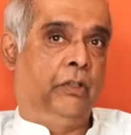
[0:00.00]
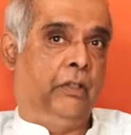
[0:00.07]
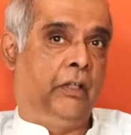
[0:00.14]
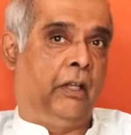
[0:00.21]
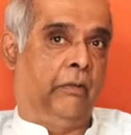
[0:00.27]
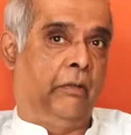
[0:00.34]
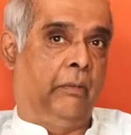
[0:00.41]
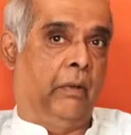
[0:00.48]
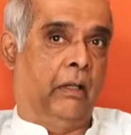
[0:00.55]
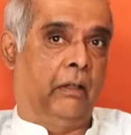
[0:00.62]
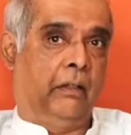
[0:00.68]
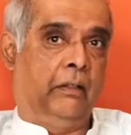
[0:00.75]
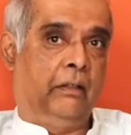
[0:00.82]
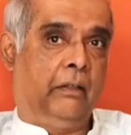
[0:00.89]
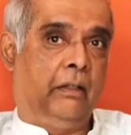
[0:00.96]
share of the
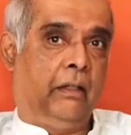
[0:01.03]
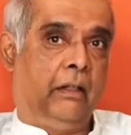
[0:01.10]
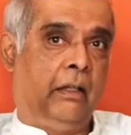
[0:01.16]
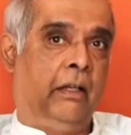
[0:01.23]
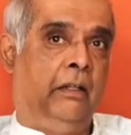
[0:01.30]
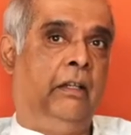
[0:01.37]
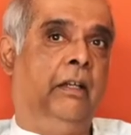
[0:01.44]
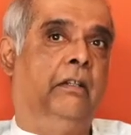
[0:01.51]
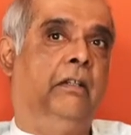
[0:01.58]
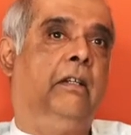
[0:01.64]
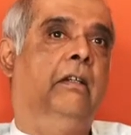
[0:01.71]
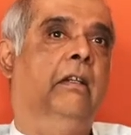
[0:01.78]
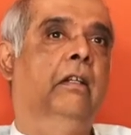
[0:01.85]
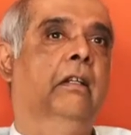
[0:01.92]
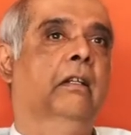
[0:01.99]
market, and
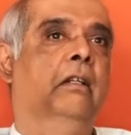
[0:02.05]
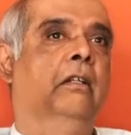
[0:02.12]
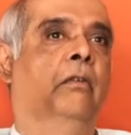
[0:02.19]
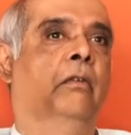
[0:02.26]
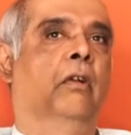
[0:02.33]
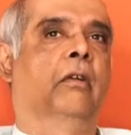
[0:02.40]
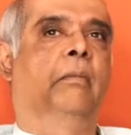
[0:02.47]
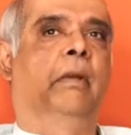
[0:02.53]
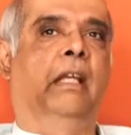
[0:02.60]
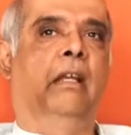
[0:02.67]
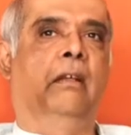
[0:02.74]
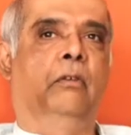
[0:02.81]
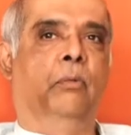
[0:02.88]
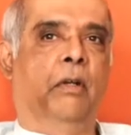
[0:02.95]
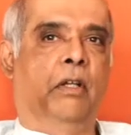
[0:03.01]
yet you were not
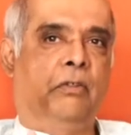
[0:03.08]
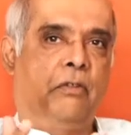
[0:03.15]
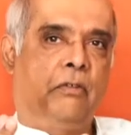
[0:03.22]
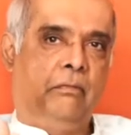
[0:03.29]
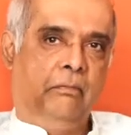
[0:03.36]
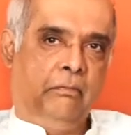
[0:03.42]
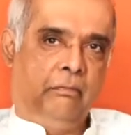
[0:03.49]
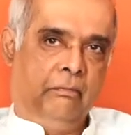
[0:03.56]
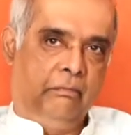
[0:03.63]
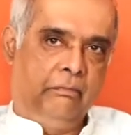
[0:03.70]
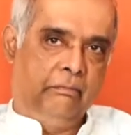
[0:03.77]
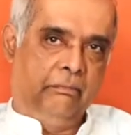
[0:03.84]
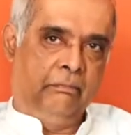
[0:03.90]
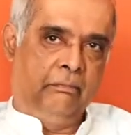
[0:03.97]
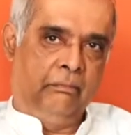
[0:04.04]
making too much
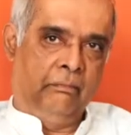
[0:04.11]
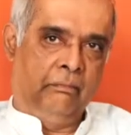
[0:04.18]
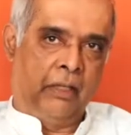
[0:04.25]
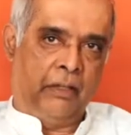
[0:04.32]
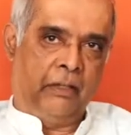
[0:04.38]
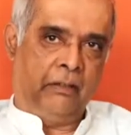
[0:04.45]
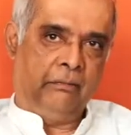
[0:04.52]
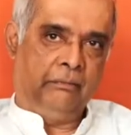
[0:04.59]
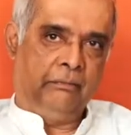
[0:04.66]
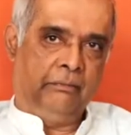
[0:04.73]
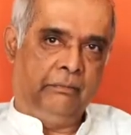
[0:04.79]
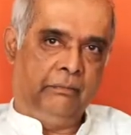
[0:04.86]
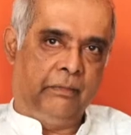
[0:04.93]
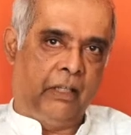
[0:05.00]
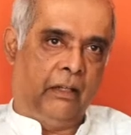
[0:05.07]
money.
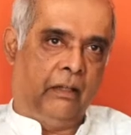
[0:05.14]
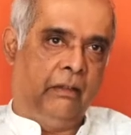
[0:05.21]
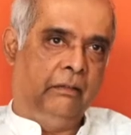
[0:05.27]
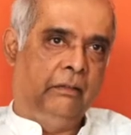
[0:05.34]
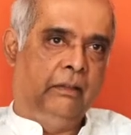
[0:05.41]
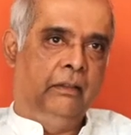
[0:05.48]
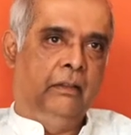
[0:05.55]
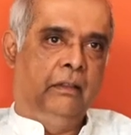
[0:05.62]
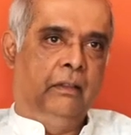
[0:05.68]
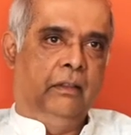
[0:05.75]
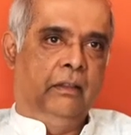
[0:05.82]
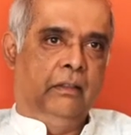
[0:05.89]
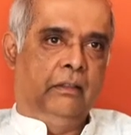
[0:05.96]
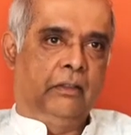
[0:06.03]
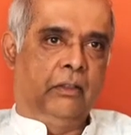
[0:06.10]

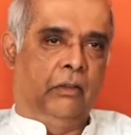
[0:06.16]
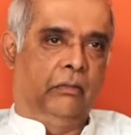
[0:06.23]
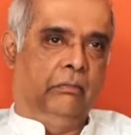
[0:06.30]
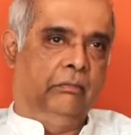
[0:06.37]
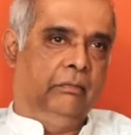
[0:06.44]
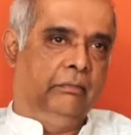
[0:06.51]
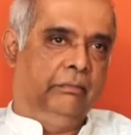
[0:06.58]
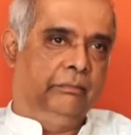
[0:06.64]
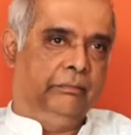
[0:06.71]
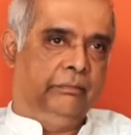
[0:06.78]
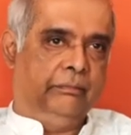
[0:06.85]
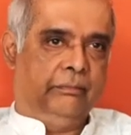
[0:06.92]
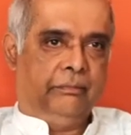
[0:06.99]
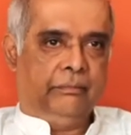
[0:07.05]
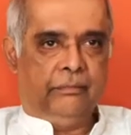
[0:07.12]
So
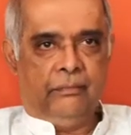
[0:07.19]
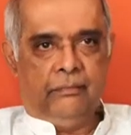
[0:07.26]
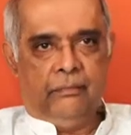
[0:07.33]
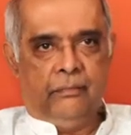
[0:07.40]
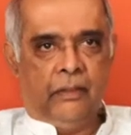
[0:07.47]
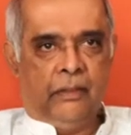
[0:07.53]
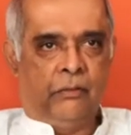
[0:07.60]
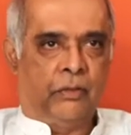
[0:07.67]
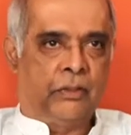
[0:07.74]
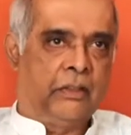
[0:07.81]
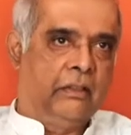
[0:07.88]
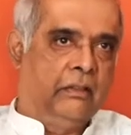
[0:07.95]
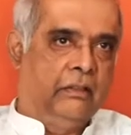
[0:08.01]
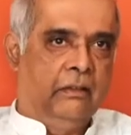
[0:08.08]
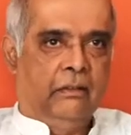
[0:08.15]
it
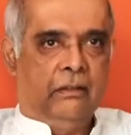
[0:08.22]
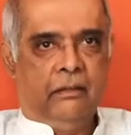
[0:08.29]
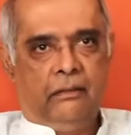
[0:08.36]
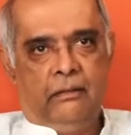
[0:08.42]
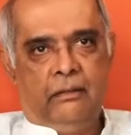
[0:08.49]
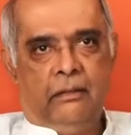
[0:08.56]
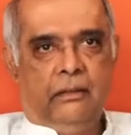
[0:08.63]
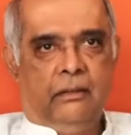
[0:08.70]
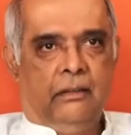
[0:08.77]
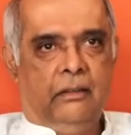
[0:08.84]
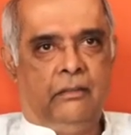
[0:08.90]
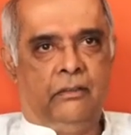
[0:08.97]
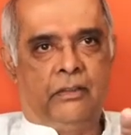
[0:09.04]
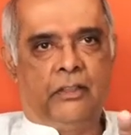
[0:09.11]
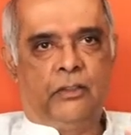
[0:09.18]
was
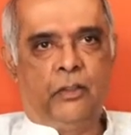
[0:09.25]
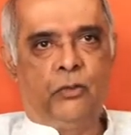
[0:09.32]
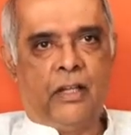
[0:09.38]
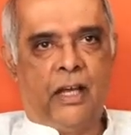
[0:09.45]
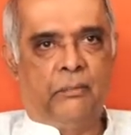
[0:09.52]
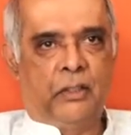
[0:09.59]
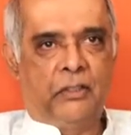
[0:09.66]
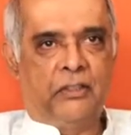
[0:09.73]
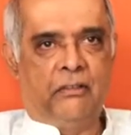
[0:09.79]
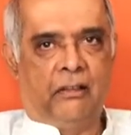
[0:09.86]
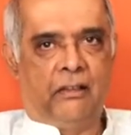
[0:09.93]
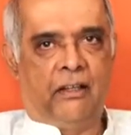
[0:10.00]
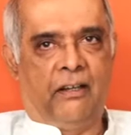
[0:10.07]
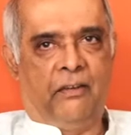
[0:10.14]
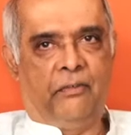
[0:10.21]
a
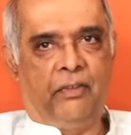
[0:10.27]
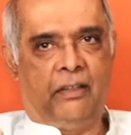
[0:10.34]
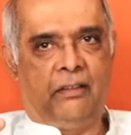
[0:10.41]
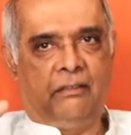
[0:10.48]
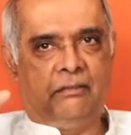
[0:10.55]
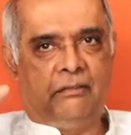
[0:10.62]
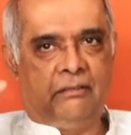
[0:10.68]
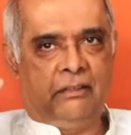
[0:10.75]
two-dimensional kind of thing.